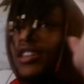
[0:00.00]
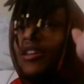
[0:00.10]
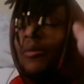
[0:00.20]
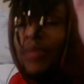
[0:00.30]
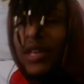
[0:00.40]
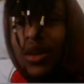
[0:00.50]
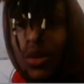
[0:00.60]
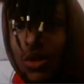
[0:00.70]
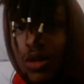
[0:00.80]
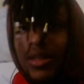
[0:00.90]
to be a
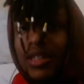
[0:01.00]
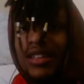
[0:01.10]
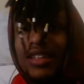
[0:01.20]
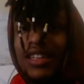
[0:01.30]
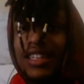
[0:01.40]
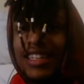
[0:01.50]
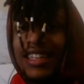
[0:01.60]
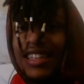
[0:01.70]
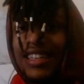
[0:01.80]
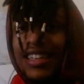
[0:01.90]
woman.
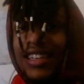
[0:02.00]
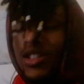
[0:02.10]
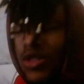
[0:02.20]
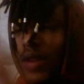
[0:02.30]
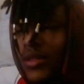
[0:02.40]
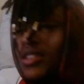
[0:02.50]
You